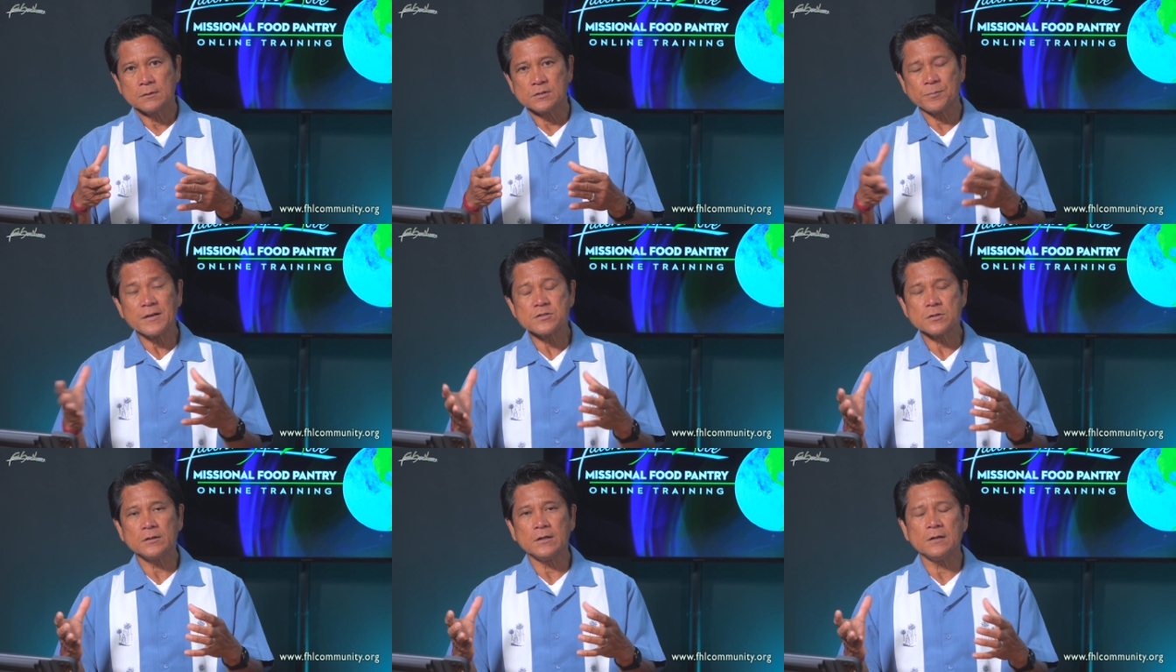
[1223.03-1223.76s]

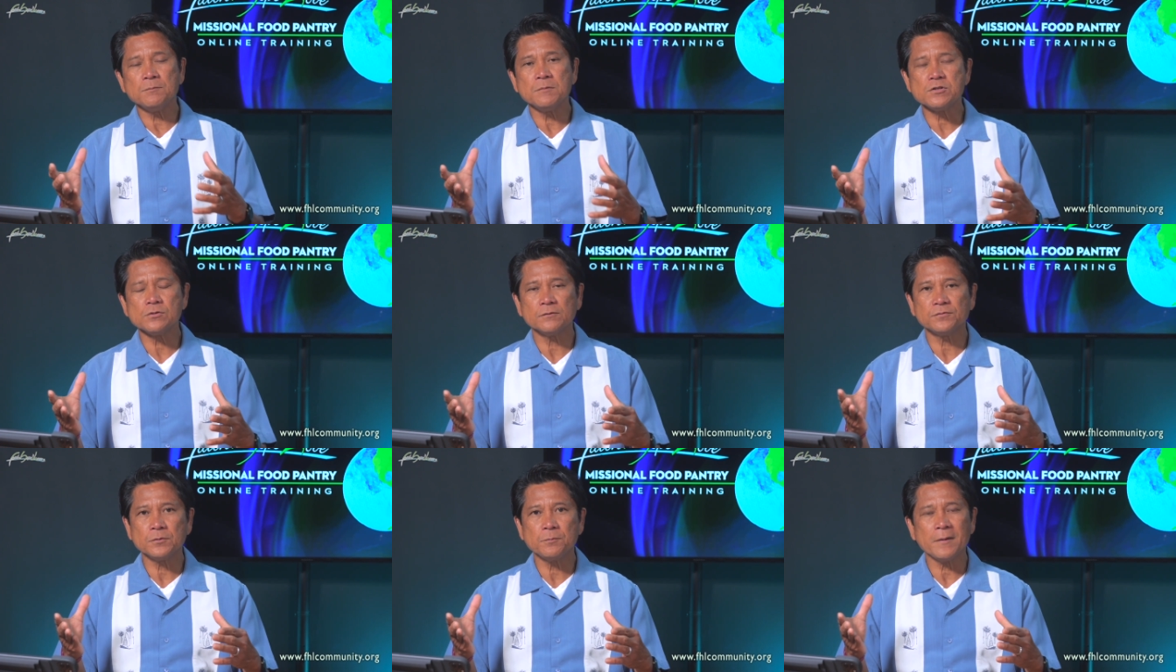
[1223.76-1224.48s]
especially in
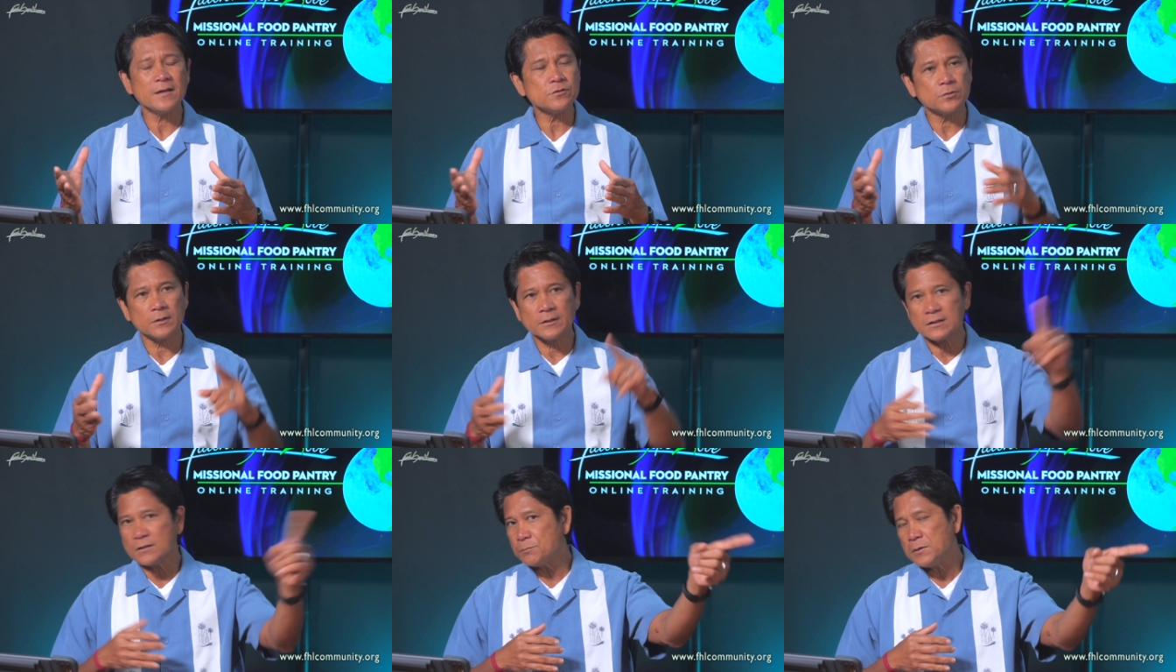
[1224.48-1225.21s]
missional food pantry, are
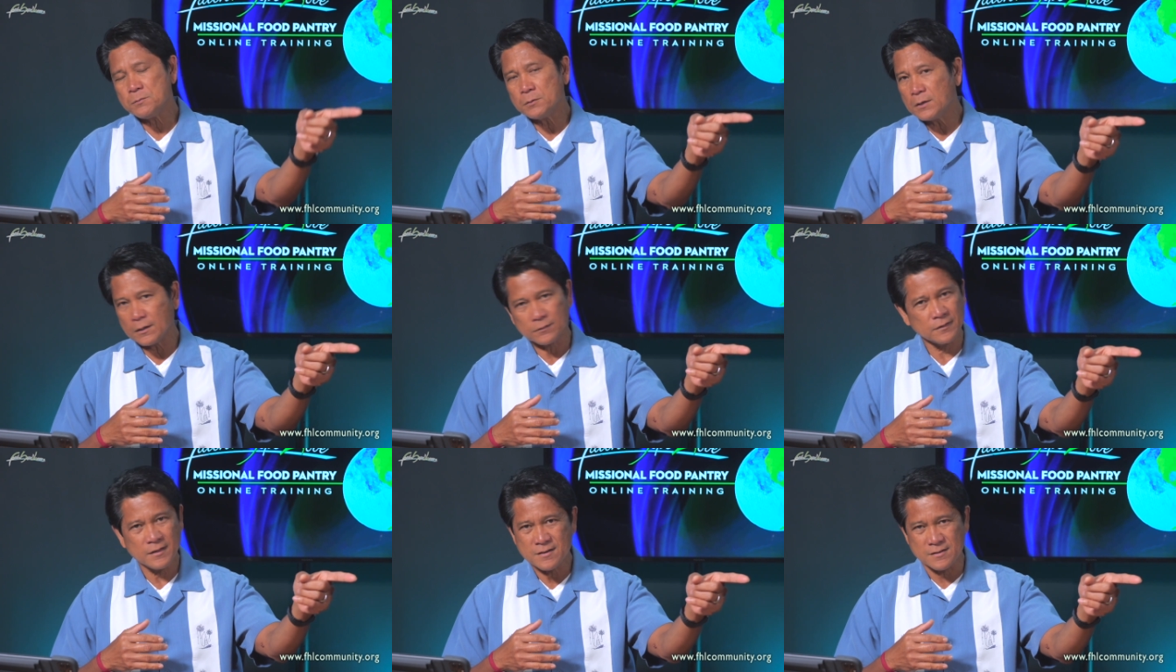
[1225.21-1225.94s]
not the people
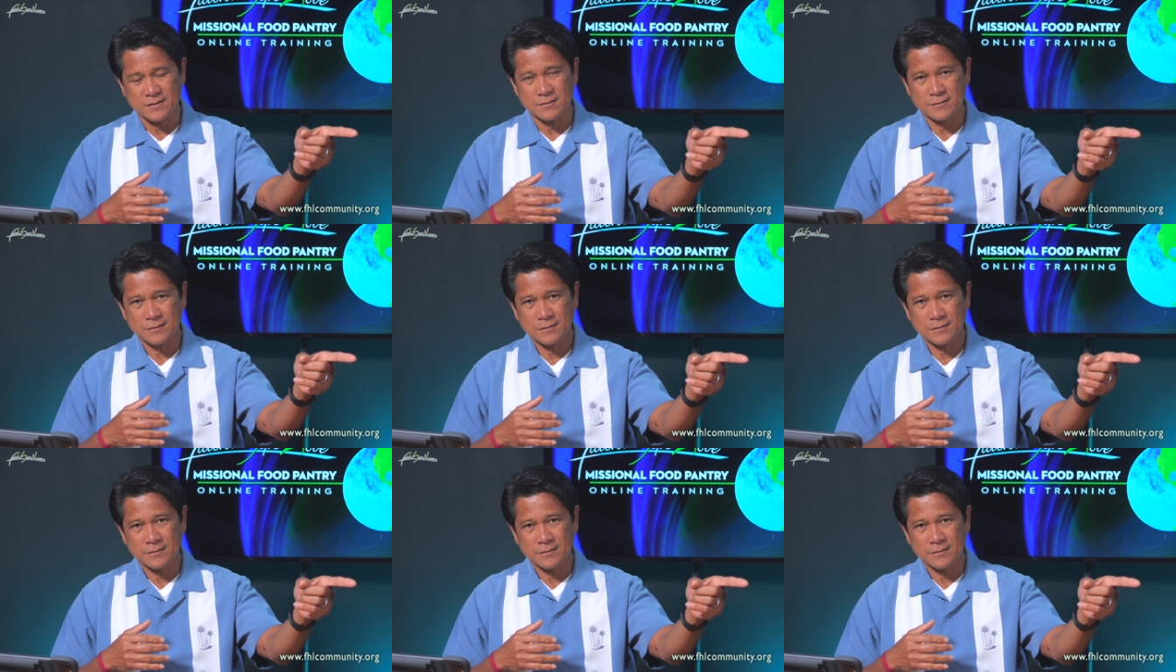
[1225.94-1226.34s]
out there.